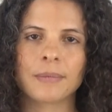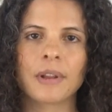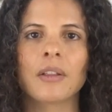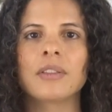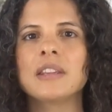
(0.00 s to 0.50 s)

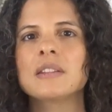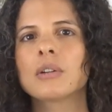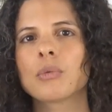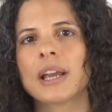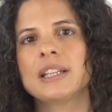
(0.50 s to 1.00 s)
Now, these are
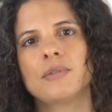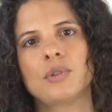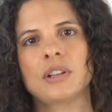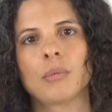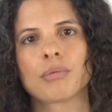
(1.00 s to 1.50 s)
great if you
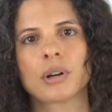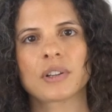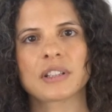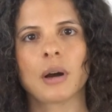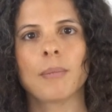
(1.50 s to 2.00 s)

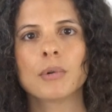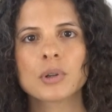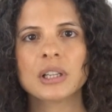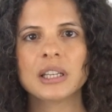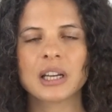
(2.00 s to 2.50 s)
products that are
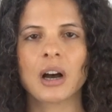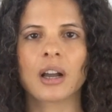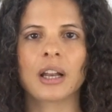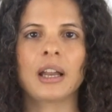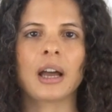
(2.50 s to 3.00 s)
mostly
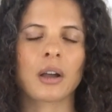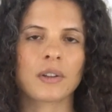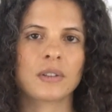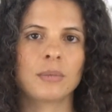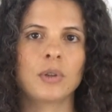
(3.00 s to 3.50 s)
targeted at
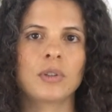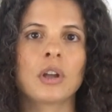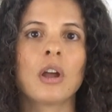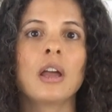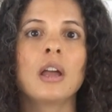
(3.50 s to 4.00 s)
customers
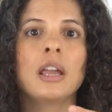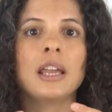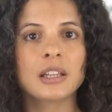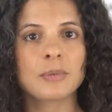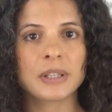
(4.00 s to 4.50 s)

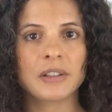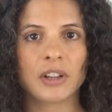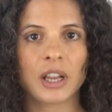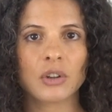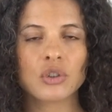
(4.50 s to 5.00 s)
in a
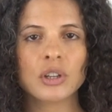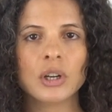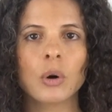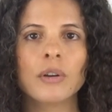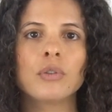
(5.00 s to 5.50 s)
specific country
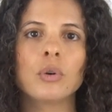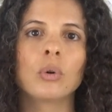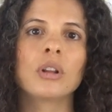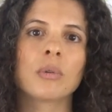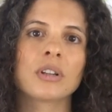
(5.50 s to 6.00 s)
or if you
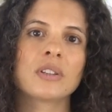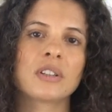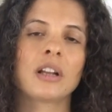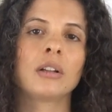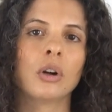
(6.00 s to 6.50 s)
only want to
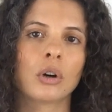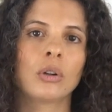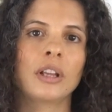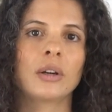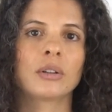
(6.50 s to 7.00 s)
sell
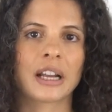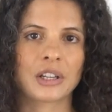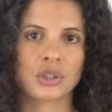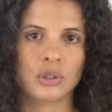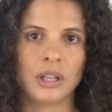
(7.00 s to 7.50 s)
locally or
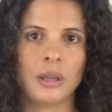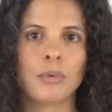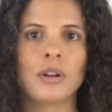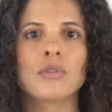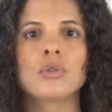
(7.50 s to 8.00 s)
nationally.
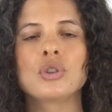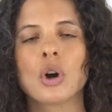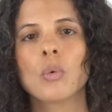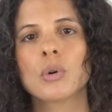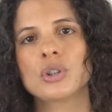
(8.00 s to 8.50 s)
But if you
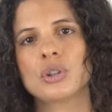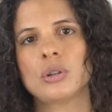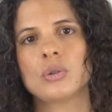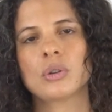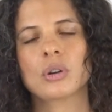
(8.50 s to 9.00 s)
don't want to
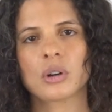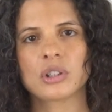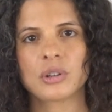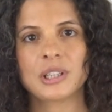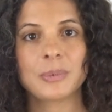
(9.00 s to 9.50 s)
use a
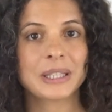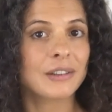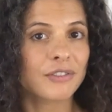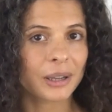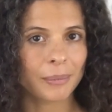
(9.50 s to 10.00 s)

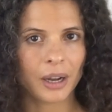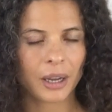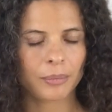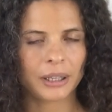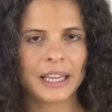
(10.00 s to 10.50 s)
country-specific
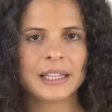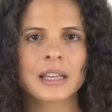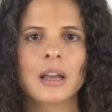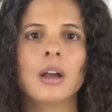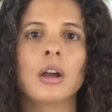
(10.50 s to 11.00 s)
marketplace,
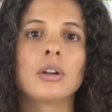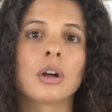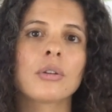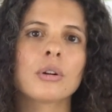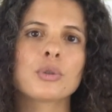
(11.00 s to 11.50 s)

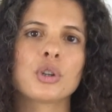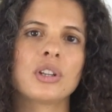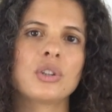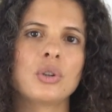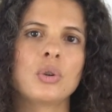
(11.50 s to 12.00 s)
another option
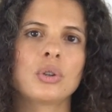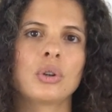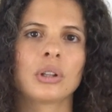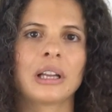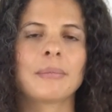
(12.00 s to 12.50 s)
is to use an
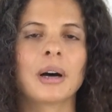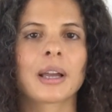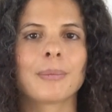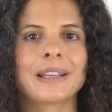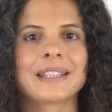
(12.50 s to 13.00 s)
online
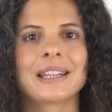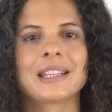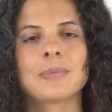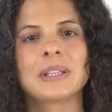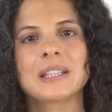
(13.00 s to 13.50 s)
marketplace that
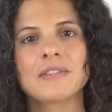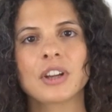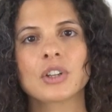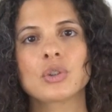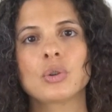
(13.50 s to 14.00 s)
is
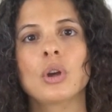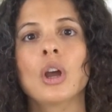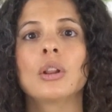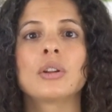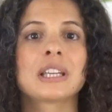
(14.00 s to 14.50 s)
specific to
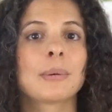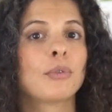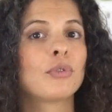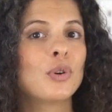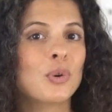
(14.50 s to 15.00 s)
the type
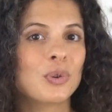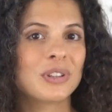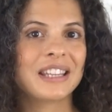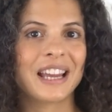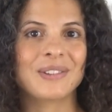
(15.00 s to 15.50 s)
of
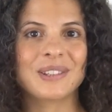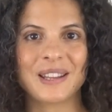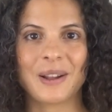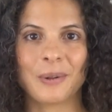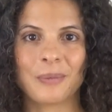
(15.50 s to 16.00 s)
goods that you
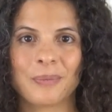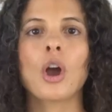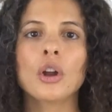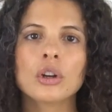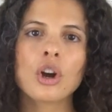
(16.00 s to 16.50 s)
sell.
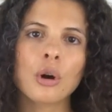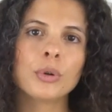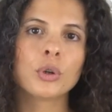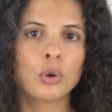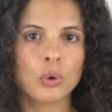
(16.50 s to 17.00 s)

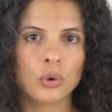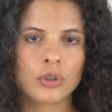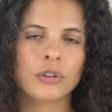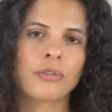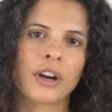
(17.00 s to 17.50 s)
Uncommon
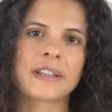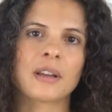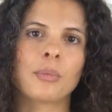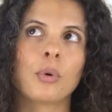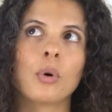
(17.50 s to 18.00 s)
Goods, for
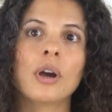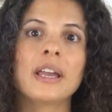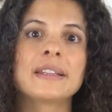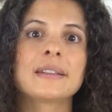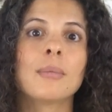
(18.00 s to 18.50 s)
example,
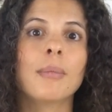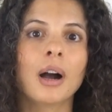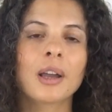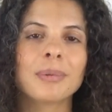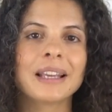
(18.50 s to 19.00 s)
is a
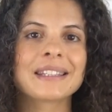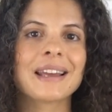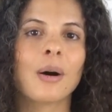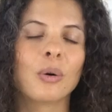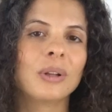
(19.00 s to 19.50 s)
marketplace
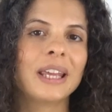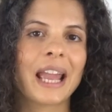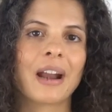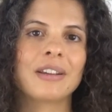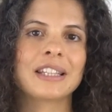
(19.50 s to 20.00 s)
that only
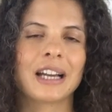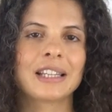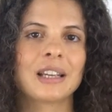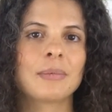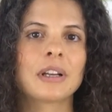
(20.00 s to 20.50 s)
carries
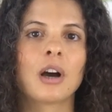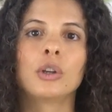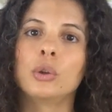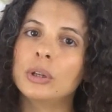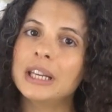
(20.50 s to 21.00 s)
items that are
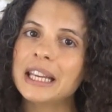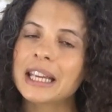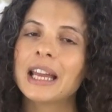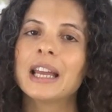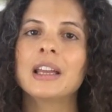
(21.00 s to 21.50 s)

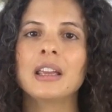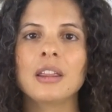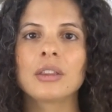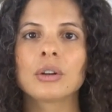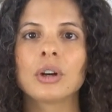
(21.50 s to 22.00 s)
unique
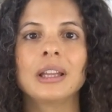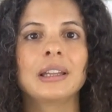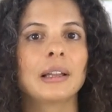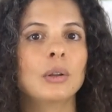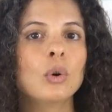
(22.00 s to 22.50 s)
either in
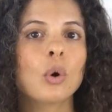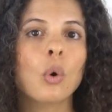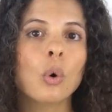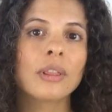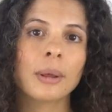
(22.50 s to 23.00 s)
their look
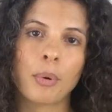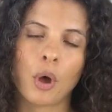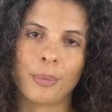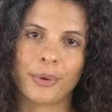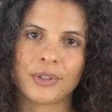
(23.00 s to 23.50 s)
or their
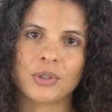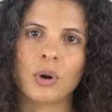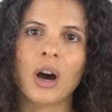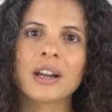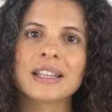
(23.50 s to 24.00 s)
purpose. So
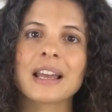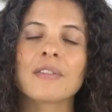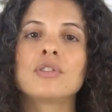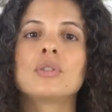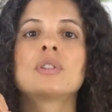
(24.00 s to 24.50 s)
artists
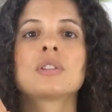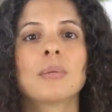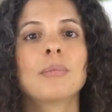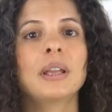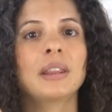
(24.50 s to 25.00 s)
have to
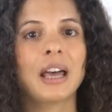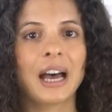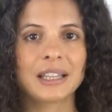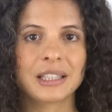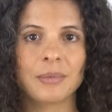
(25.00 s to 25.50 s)
submit the
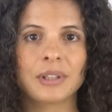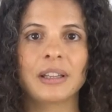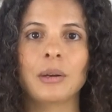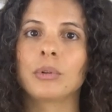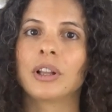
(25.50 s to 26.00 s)
items
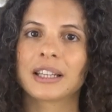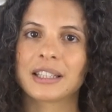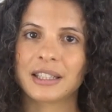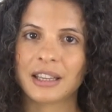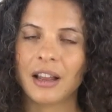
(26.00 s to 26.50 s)
that they would like
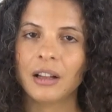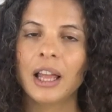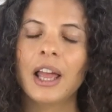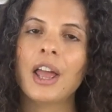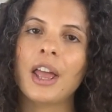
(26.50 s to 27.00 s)
to sell,
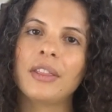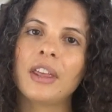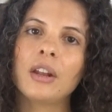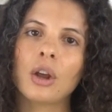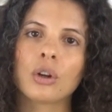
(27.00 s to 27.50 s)
and
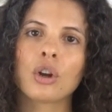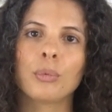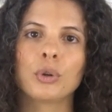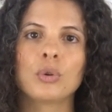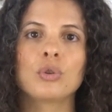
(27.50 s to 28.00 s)
then
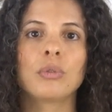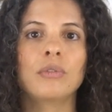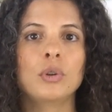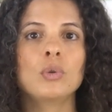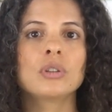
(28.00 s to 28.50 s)
Uncommon Goods
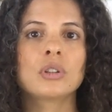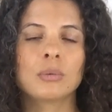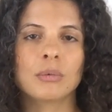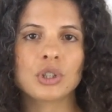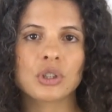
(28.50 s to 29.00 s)
reviews the
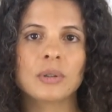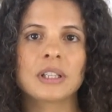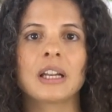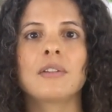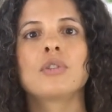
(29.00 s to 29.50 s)
submissions,
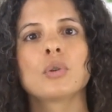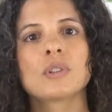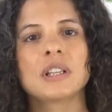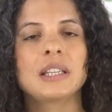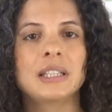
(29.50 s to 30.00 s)
and if
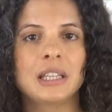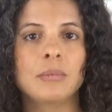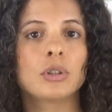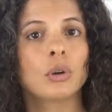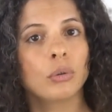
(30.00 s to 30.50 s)
yours is
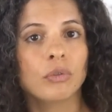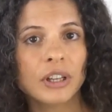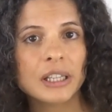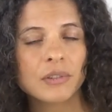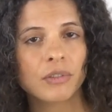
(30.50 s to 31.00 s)
deemed a good
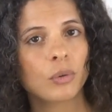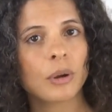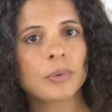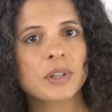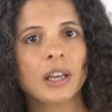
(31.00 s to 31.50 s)
fit for the
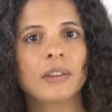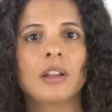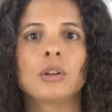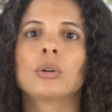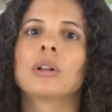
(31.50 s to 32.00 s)
website,
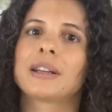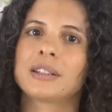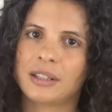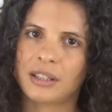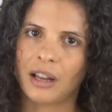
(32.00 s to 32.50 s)
then you're allowed
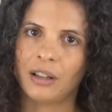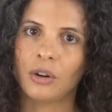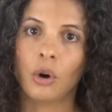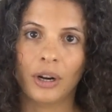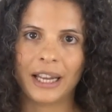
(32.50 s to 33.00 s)
to
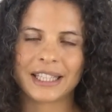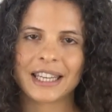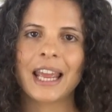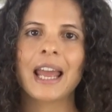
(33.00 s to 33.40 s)
sell on it.